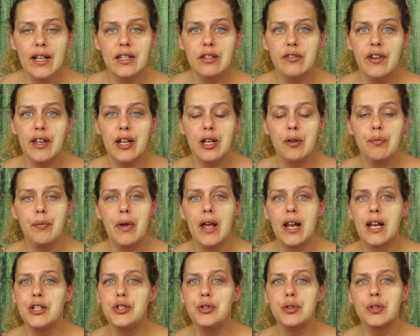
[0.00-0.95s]
activated
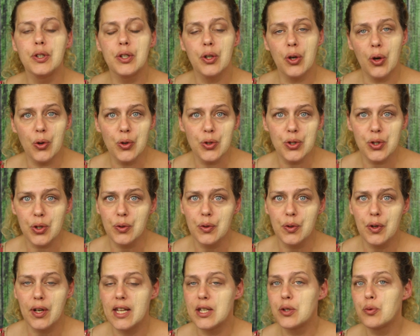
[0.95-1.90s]
palette, you could also
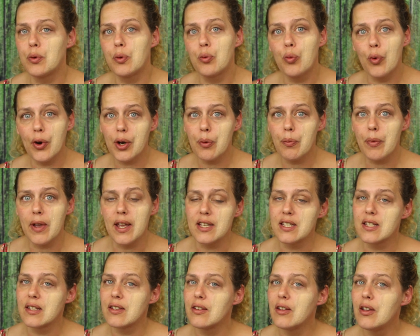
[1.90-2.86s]
do this with
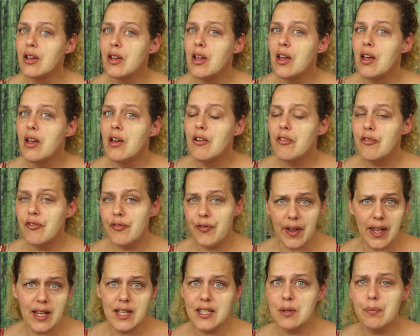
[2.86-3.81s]
water-based
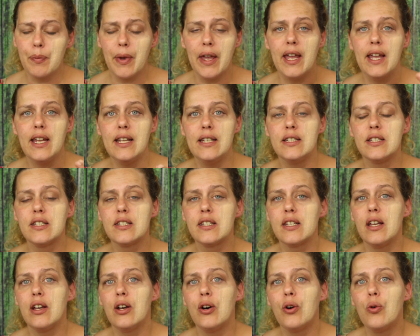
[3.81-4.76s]
face
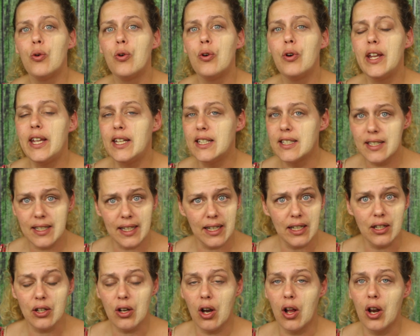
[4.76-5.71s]
paint or in
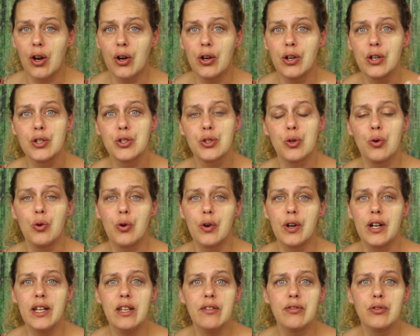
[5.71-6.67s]
skin colors
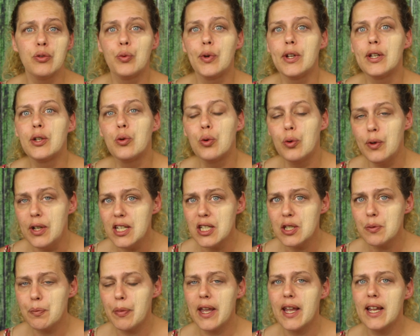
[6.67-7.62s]
or even with
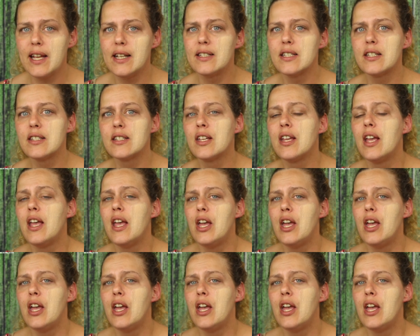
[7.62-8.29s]
grease paint.